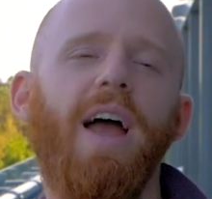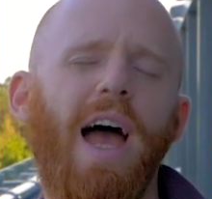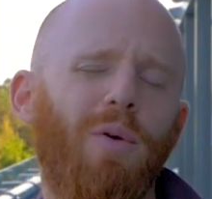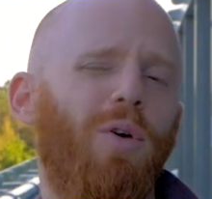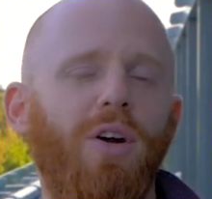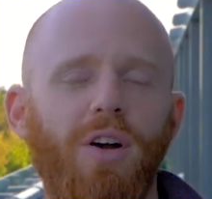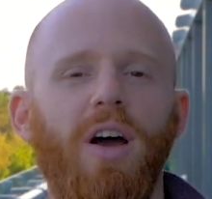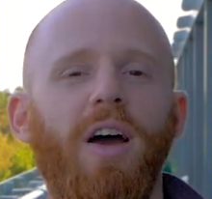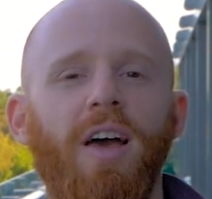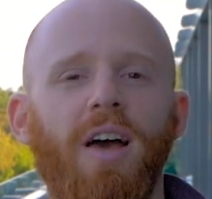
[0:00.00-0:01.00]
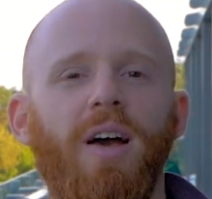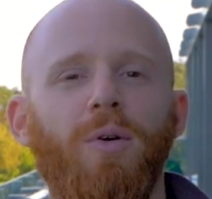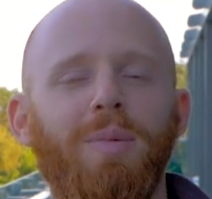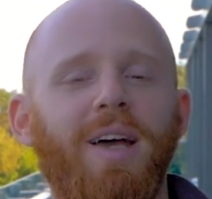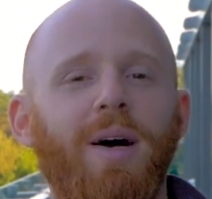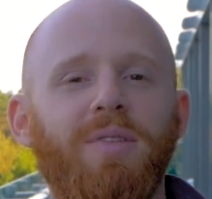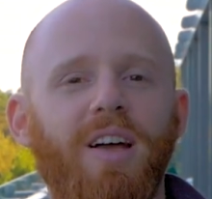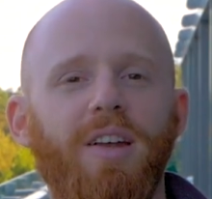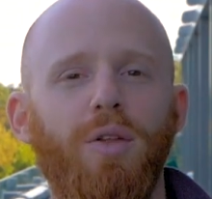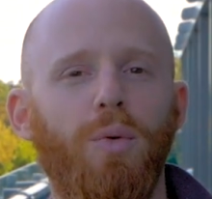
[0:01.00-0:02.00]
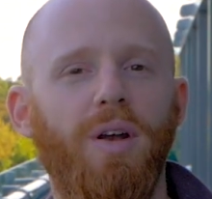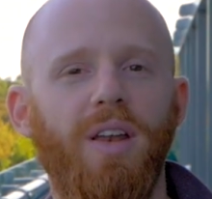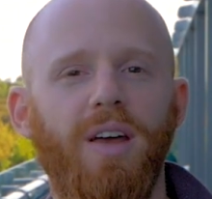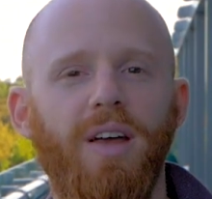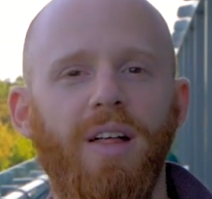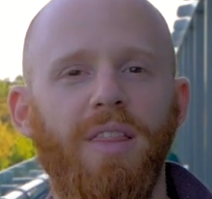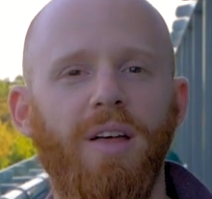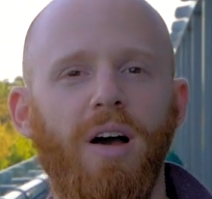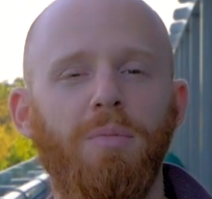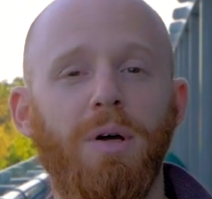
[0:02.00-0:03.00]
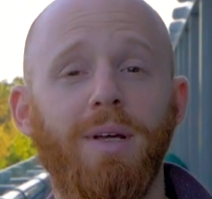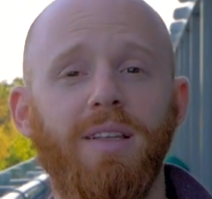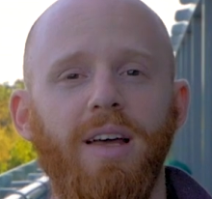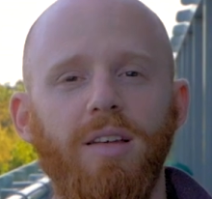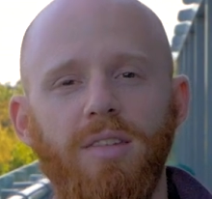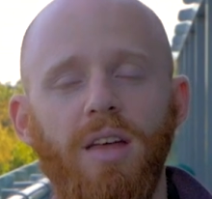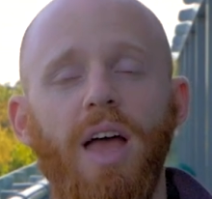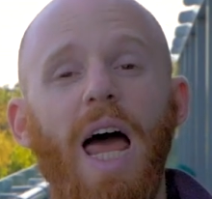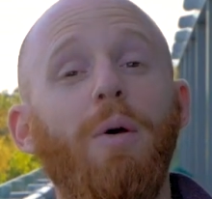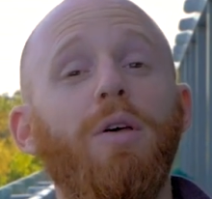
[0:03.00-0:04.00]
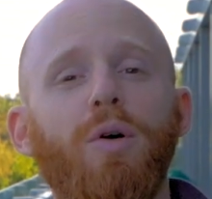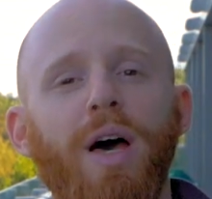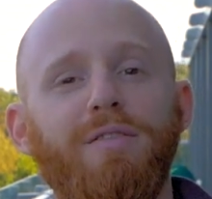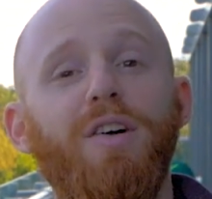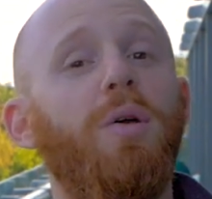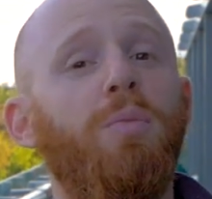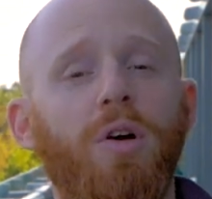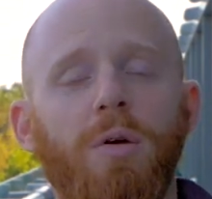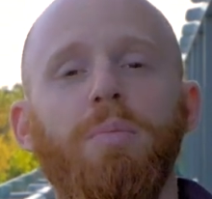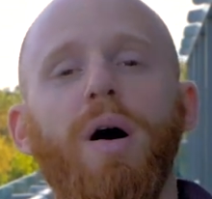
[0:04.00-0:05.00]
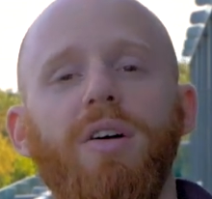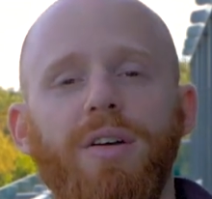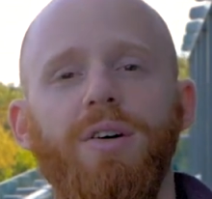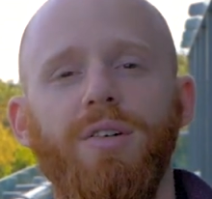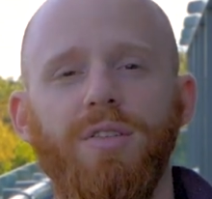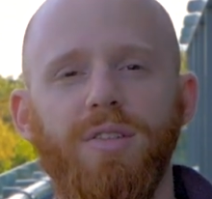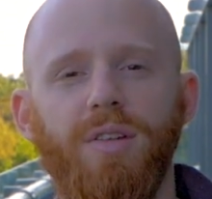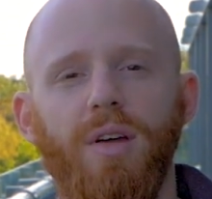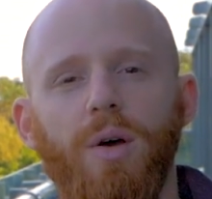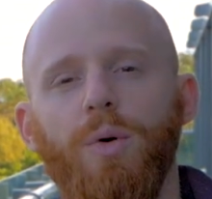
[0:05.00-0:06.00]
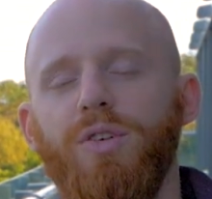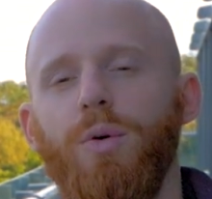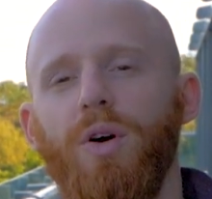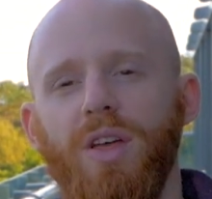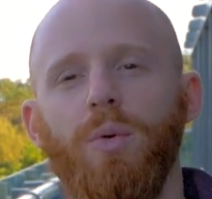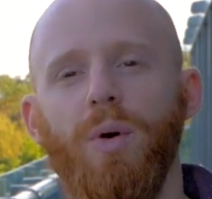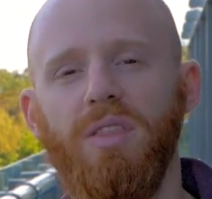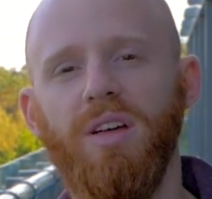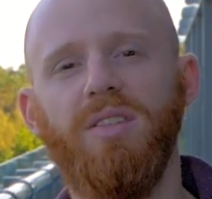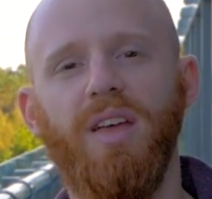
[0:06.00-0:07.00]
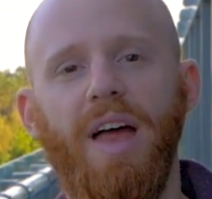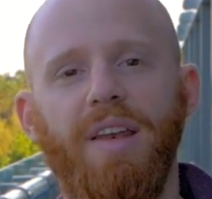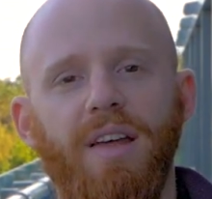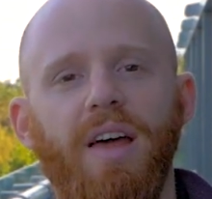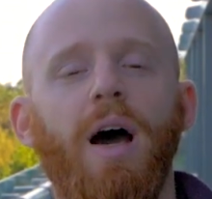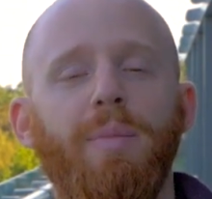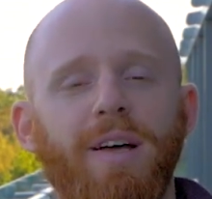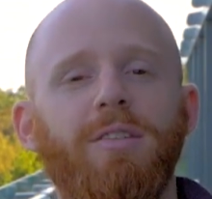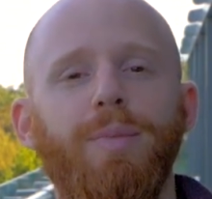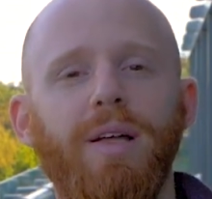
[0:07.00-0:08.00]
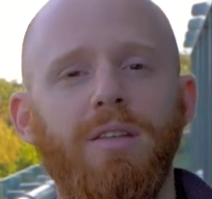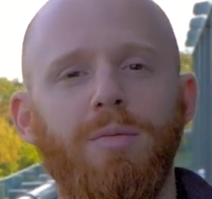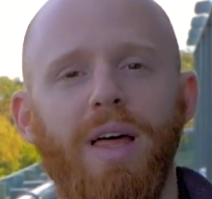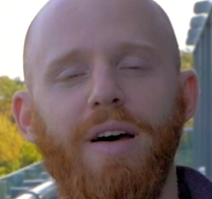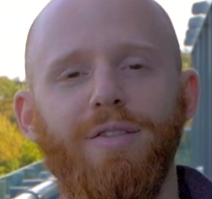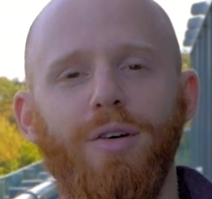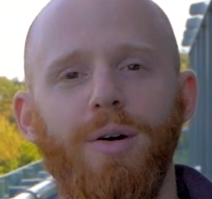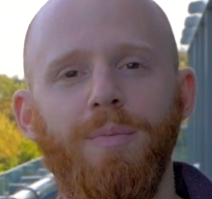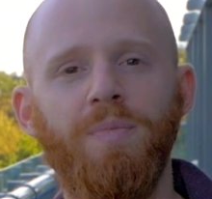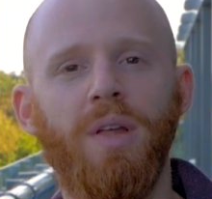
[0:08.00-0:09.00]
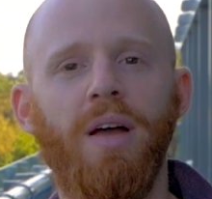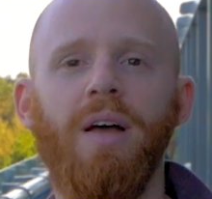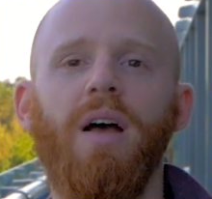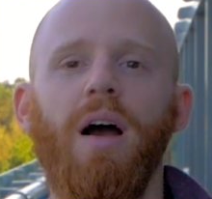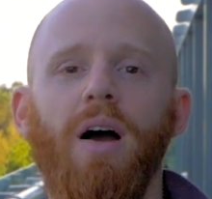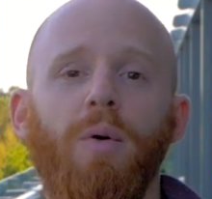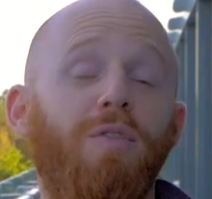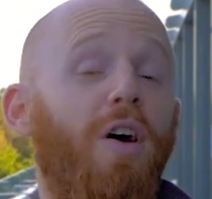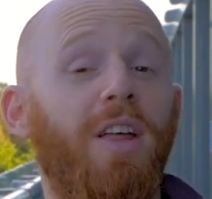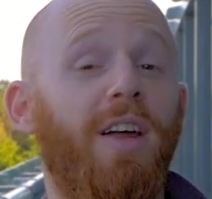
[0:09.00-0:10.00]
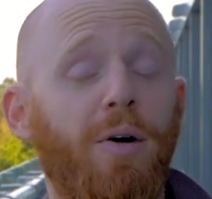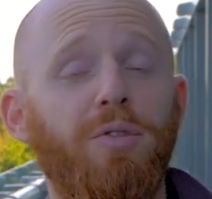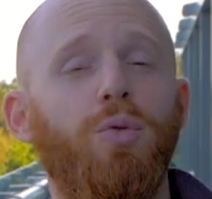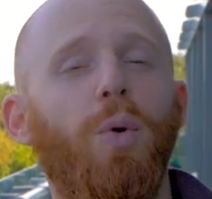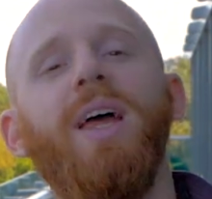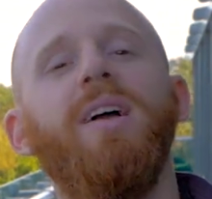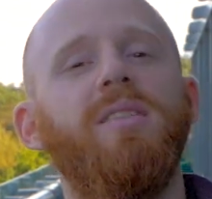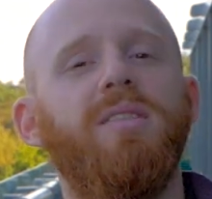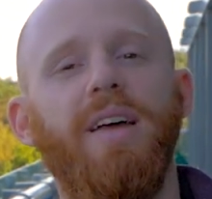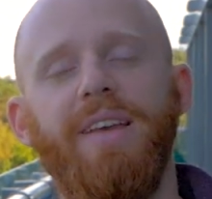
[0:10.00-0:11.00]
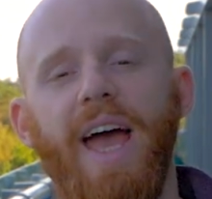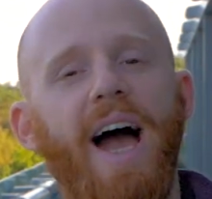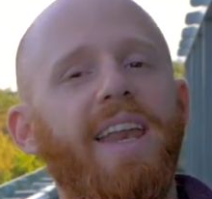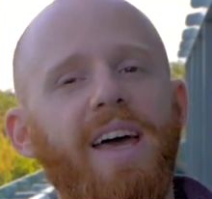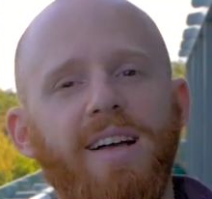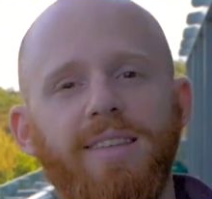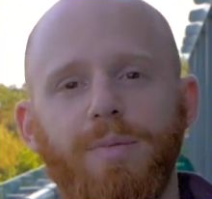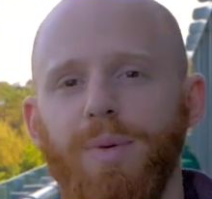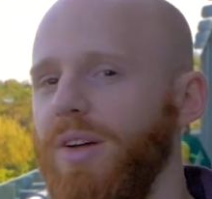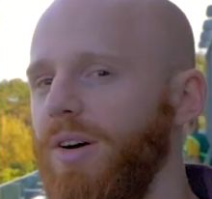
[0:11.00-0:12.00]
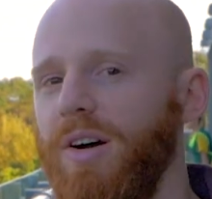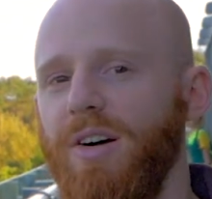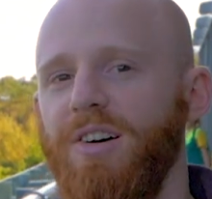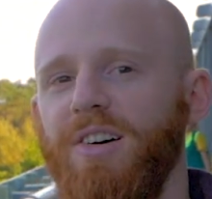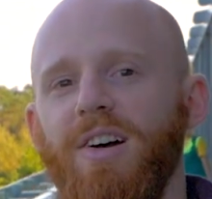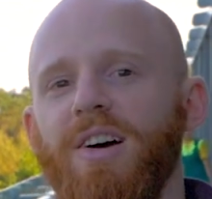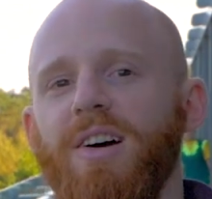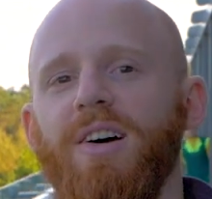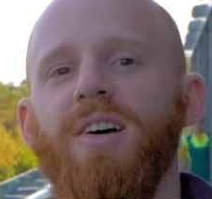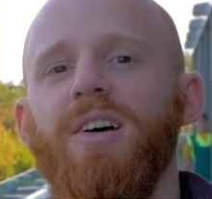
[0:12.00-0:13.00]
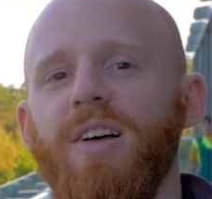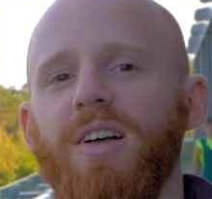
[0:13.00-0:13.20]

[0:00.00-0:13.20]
and we'll be announcing another one in the upcoming days. And we also have very important partners which are working with us and helping us build this platform. We've already announced Wings and AdX, but there are